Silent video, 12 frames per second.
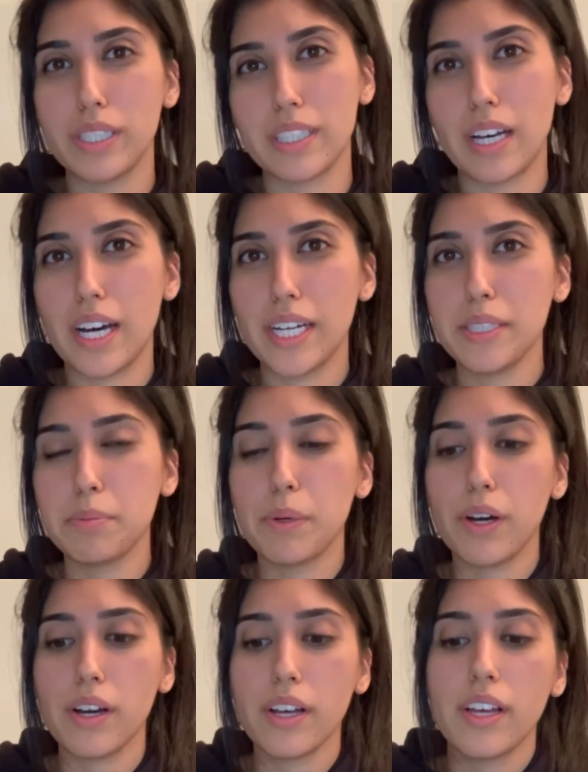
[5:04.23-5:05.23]
side.
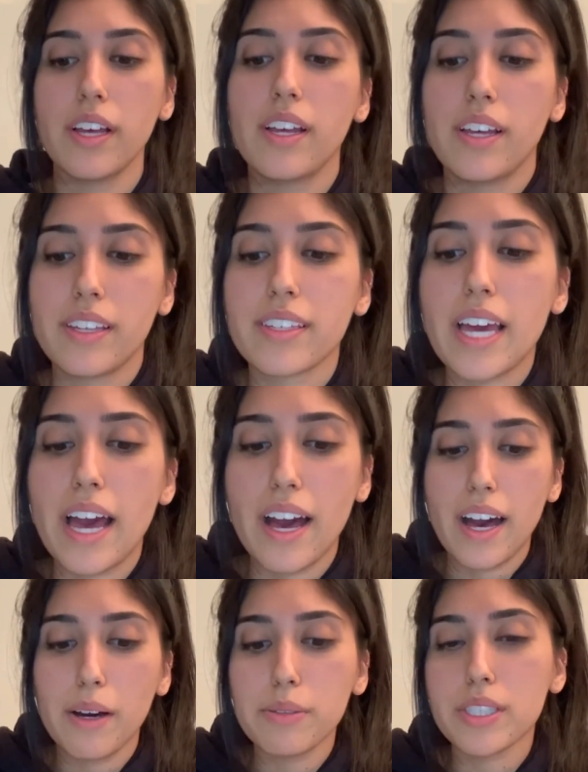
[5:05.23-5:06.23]
But
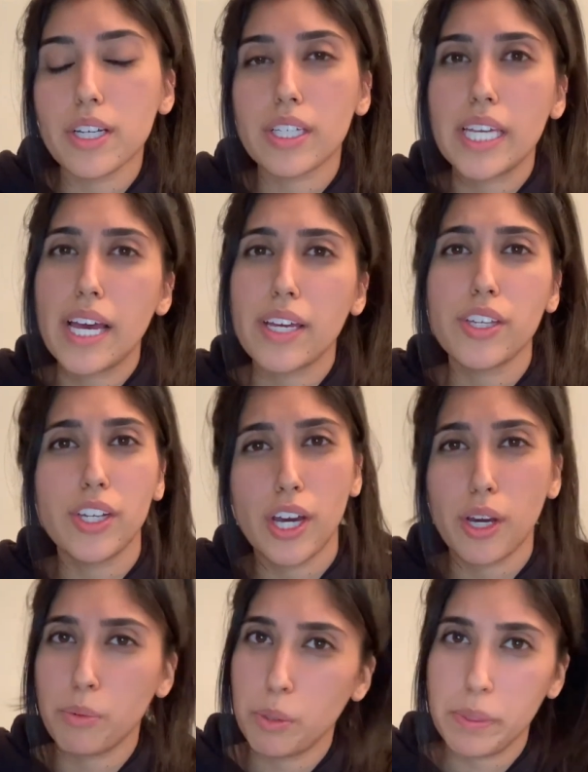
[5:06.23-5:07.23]
yeah, I was like, yeah, you
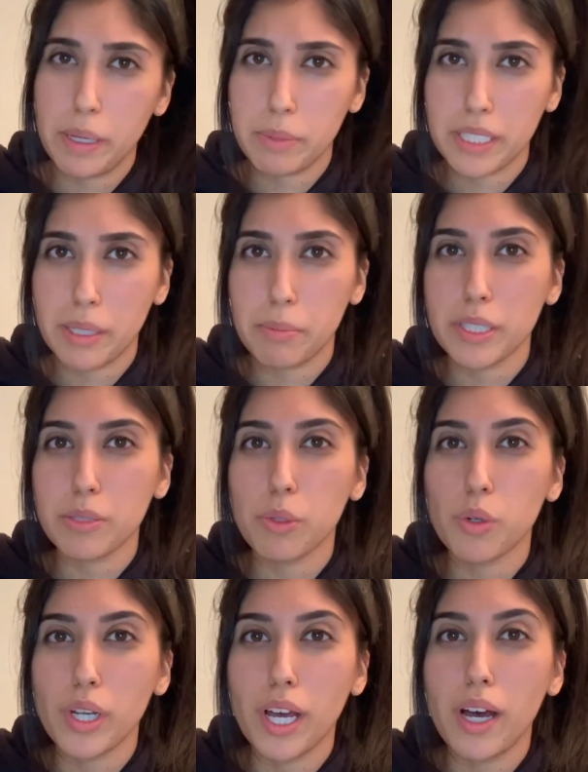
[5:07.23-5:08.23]
know, we'll be able to keep it
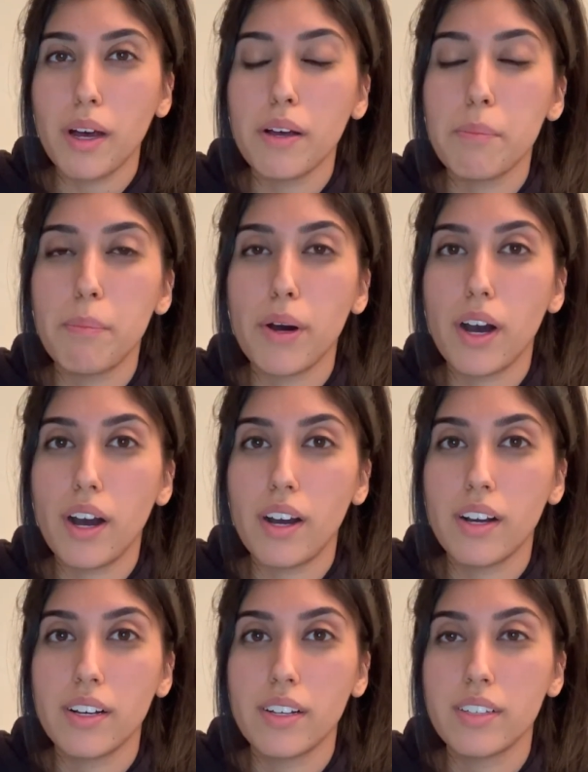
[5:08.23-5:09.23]
smaller. But
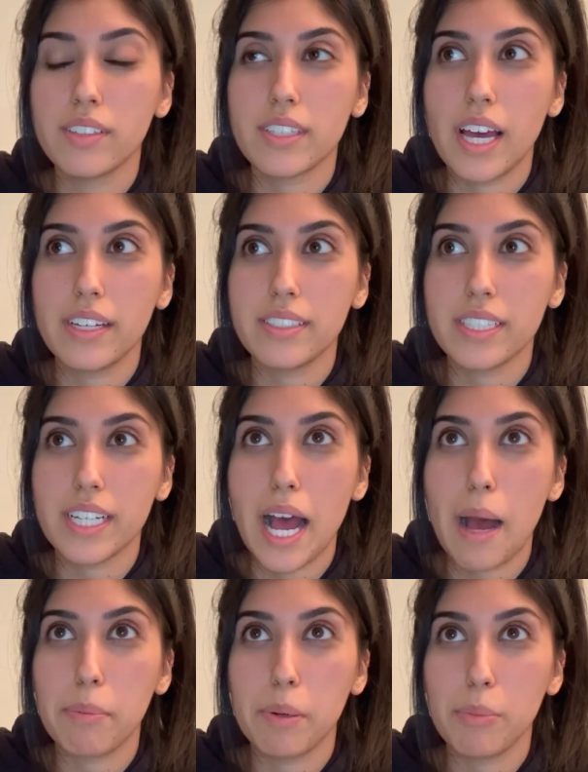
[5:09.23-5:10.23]
yeah, didn't
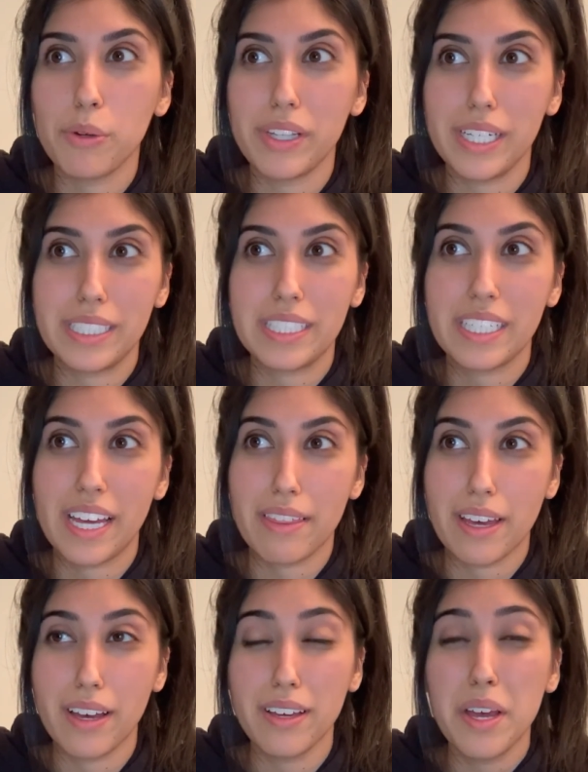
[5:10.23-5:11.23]
happen. Put the list
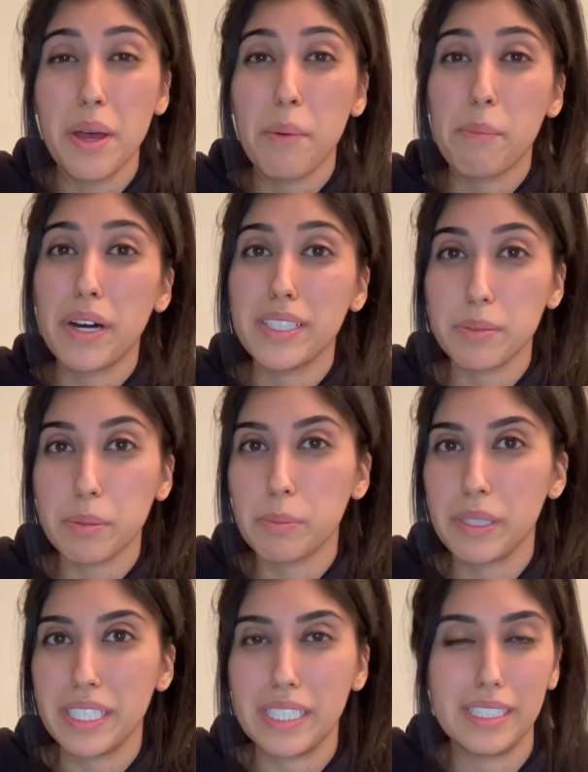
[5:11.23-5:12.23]
together. Mine's
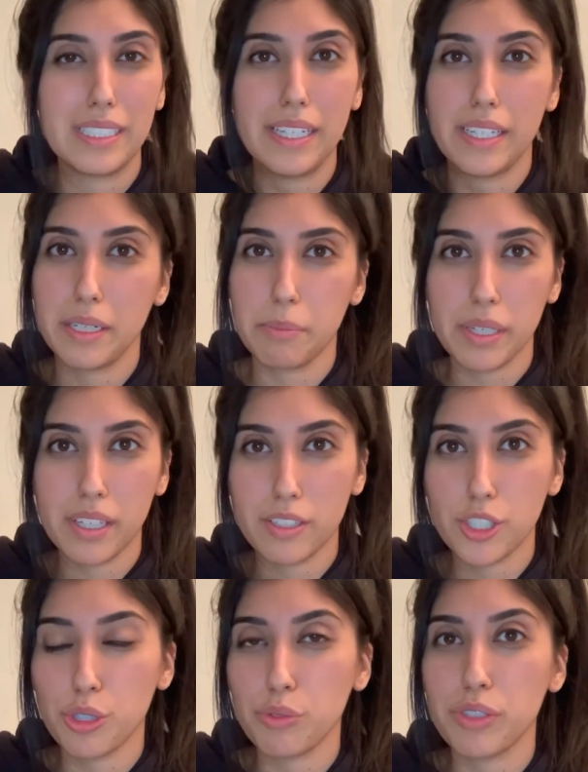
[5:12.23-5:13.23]
probably easily going to be
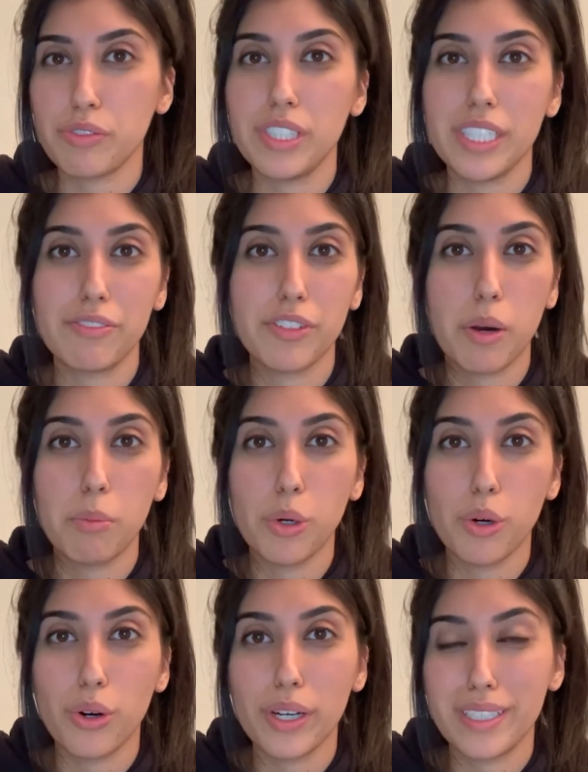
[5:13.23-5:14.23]
250, if not
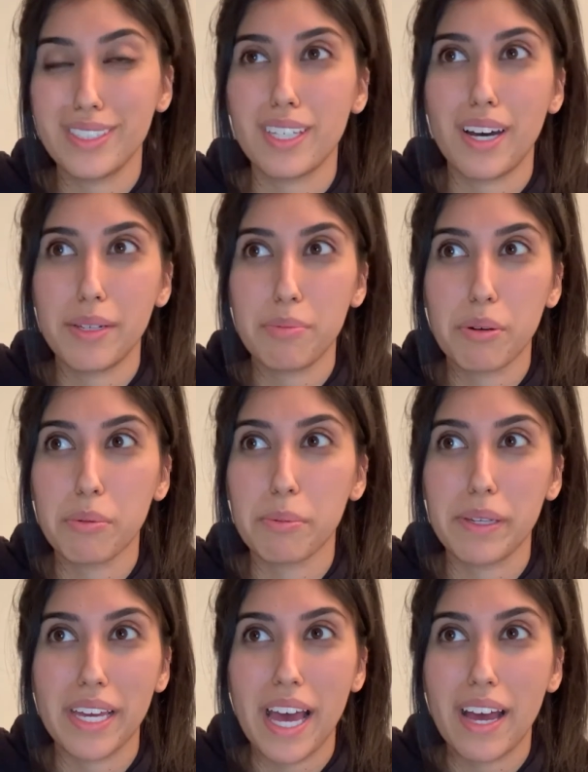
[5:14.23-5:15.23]
more. His side
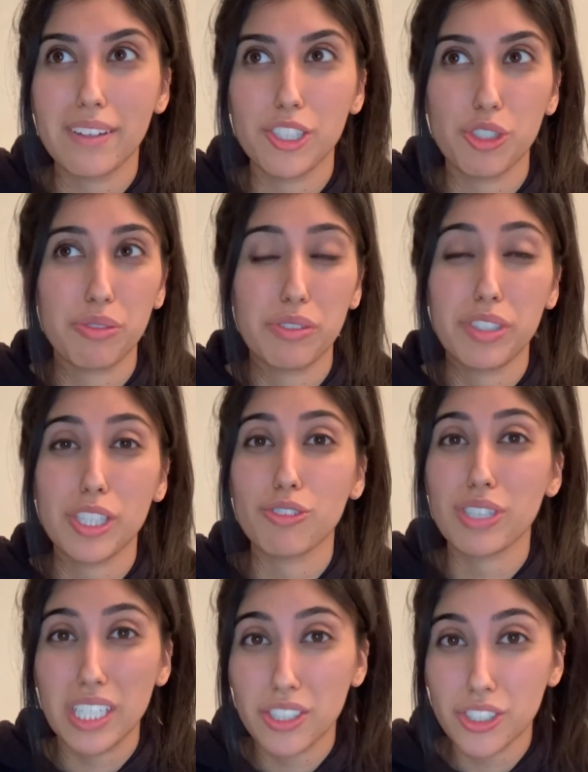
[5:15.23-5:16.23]
probably, yeah, 250,
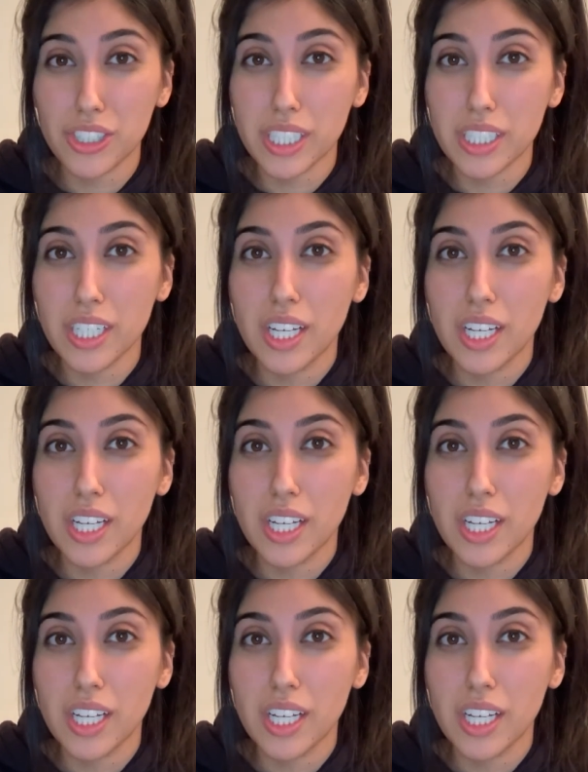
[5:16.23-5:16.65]
300.